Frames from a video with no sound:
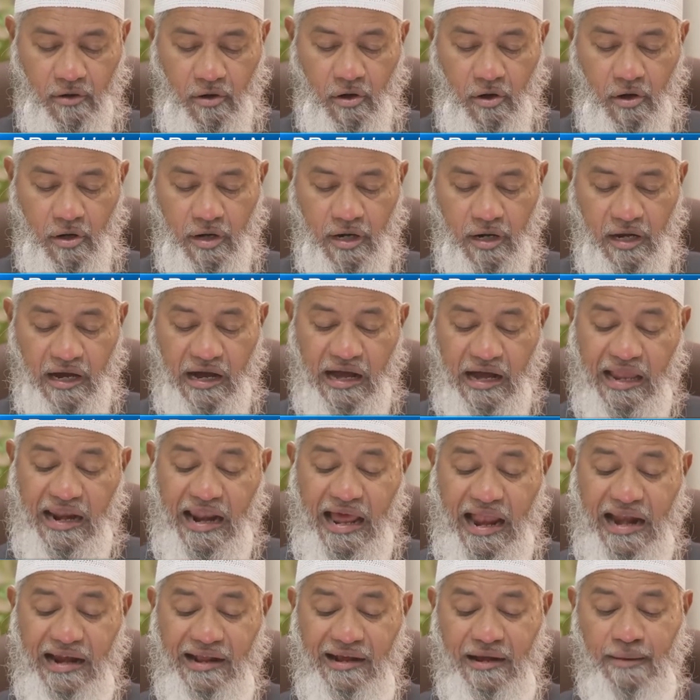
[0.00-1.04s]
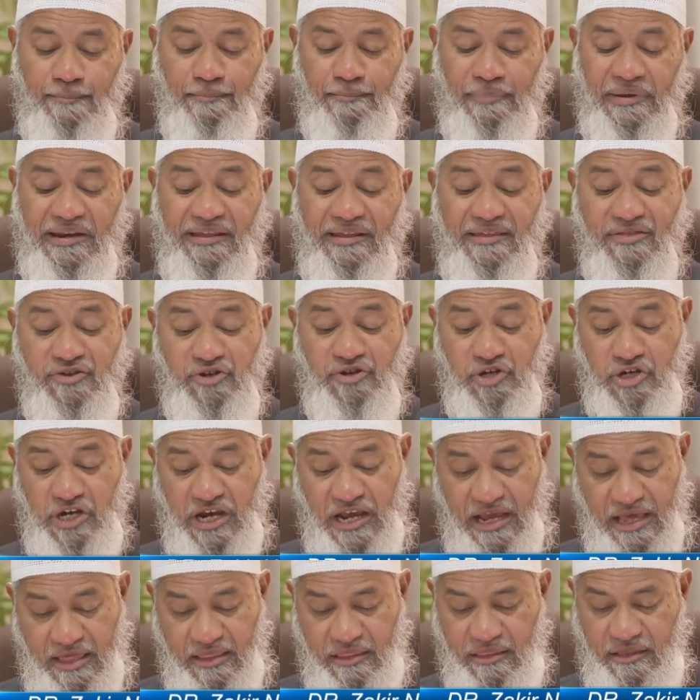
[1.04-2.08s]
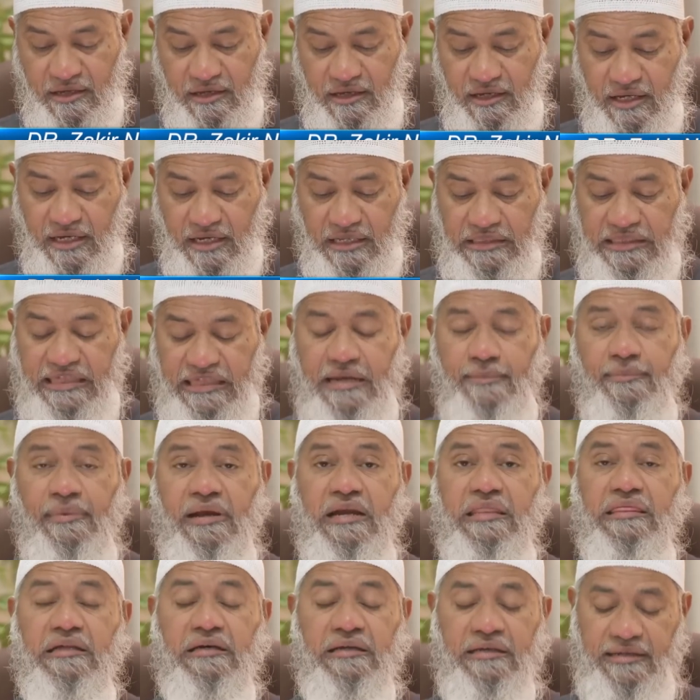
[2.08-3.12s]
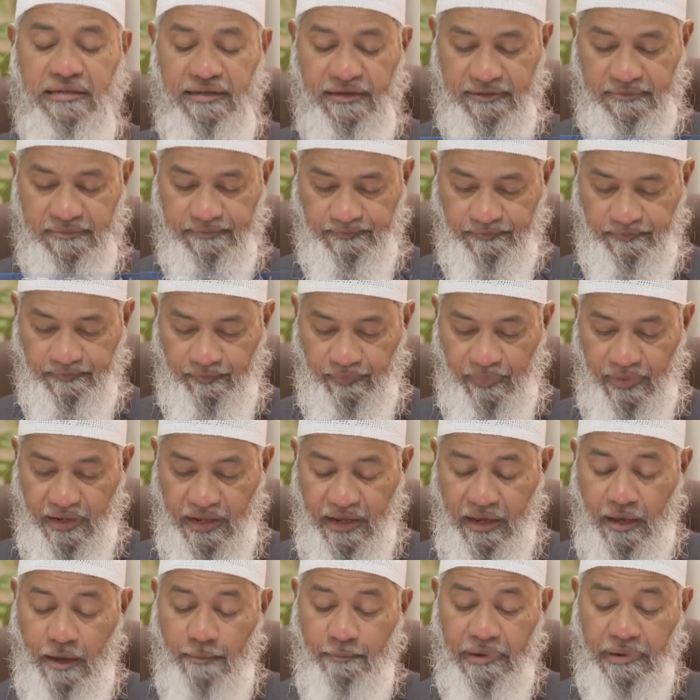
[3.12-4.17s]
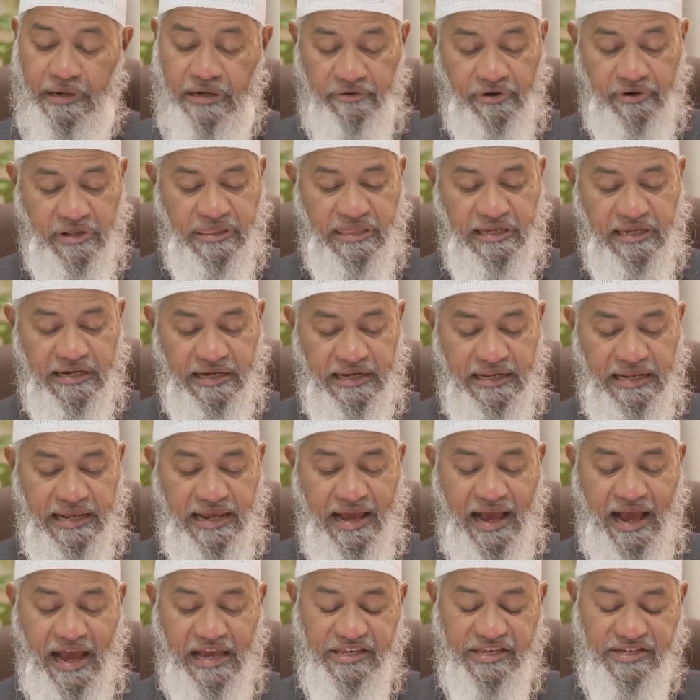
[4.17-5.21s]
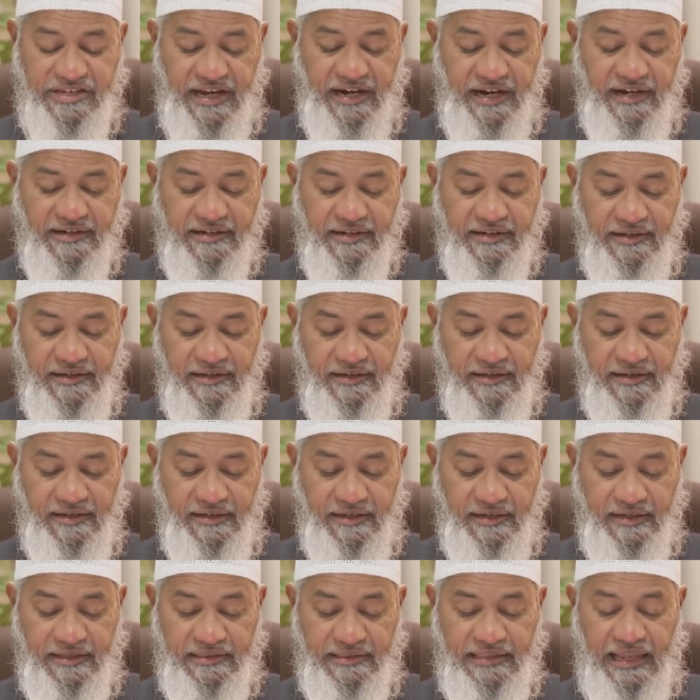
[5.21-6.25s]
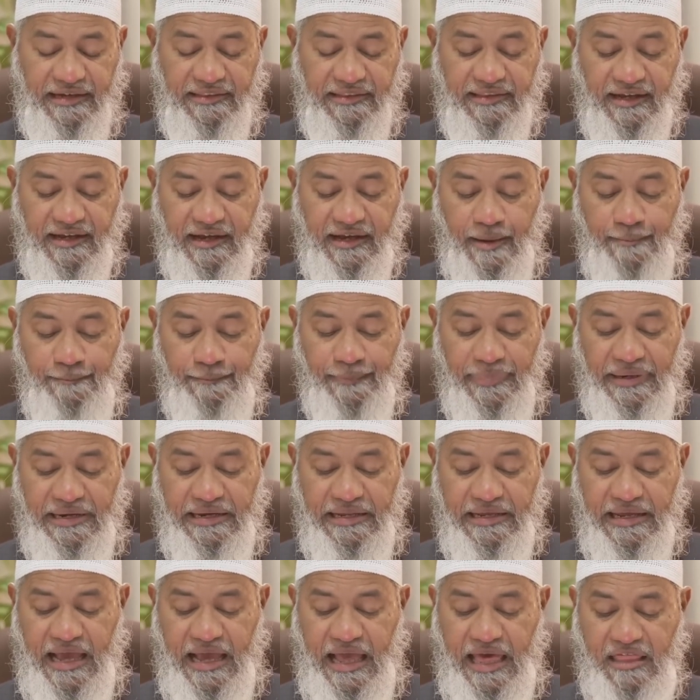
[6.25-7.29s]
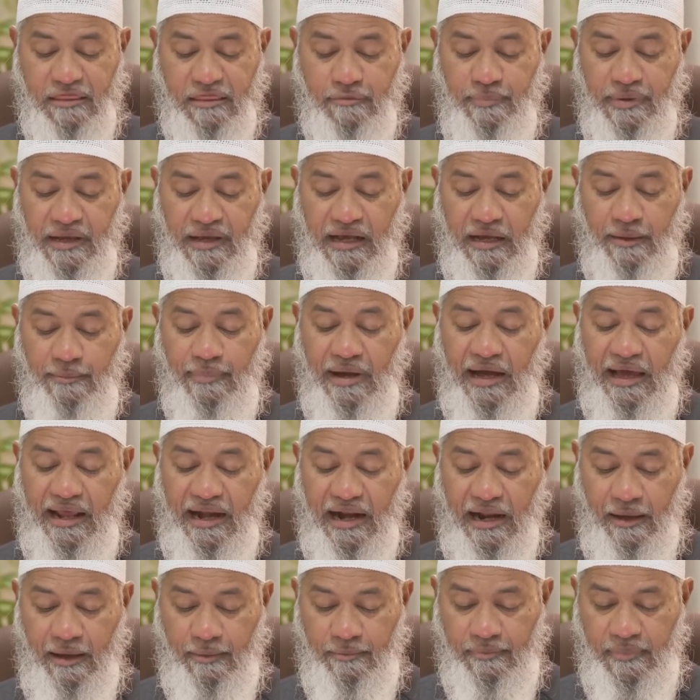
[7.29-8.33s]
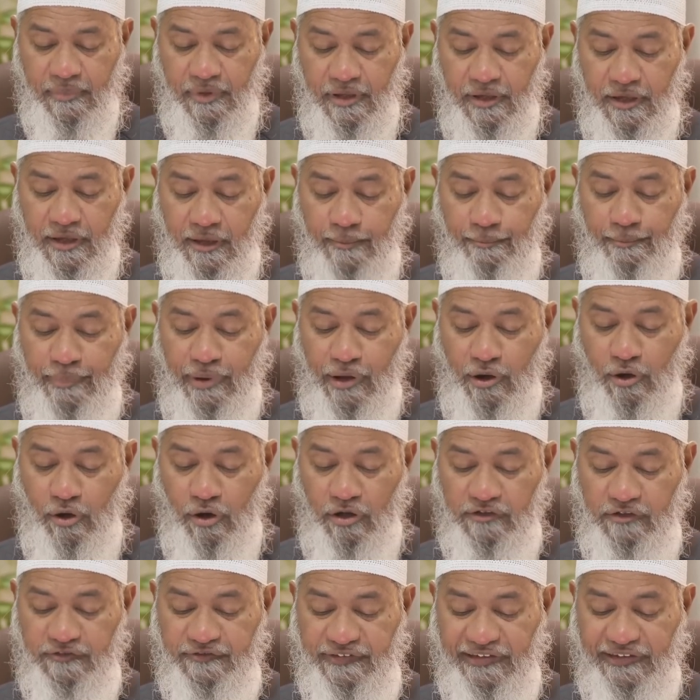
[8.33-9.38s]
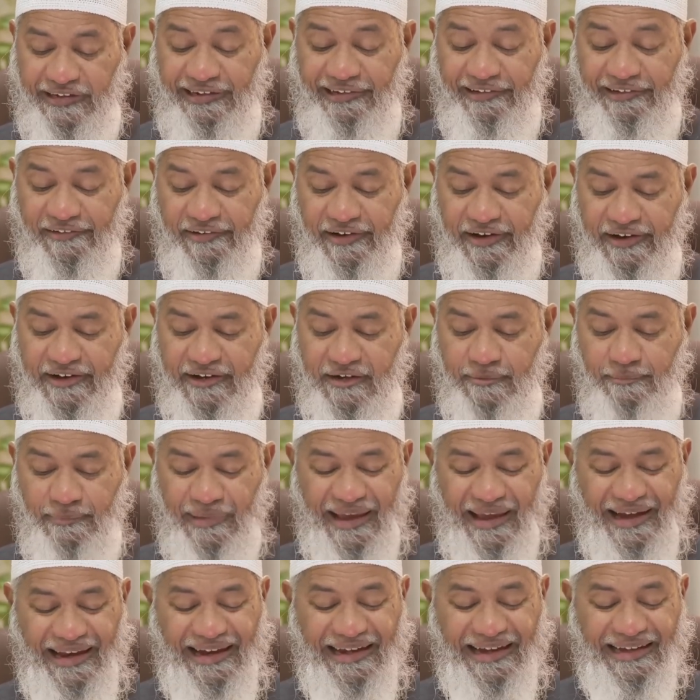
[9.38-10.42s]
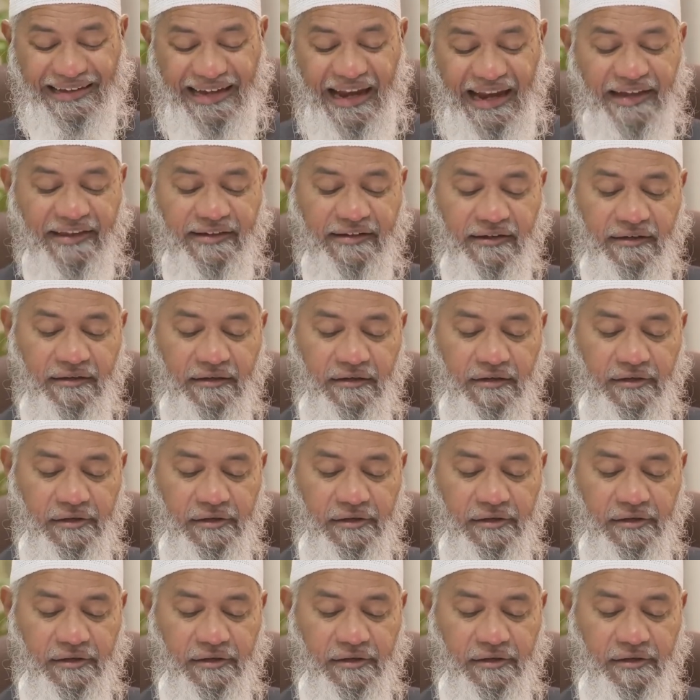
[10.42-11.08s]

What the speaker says: on a halal company's shares 3 months earlier. But recently I checked that the company has become haram because interest bearing debt